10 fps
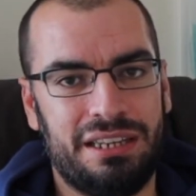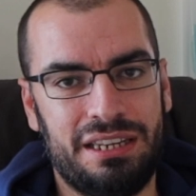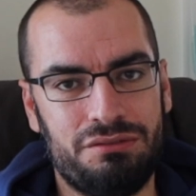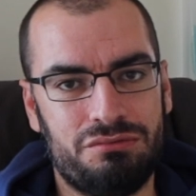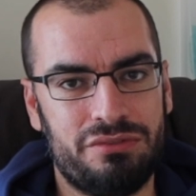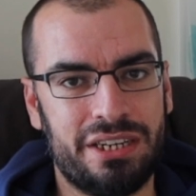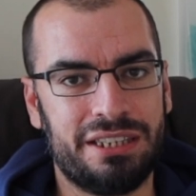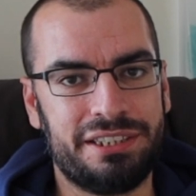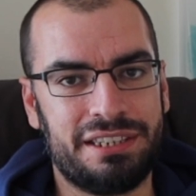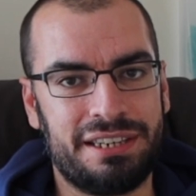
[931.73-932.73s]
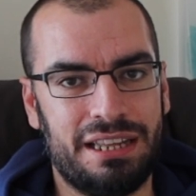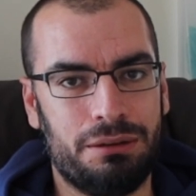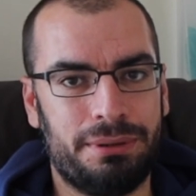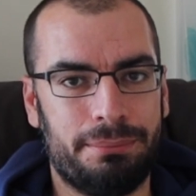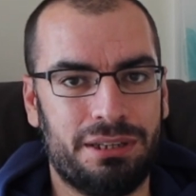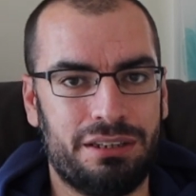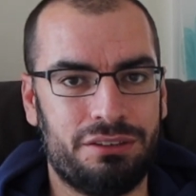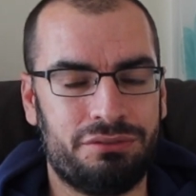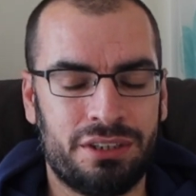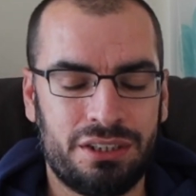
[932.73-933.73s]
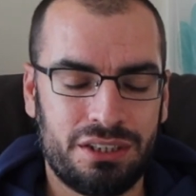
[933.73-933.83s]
It really did help, I believe.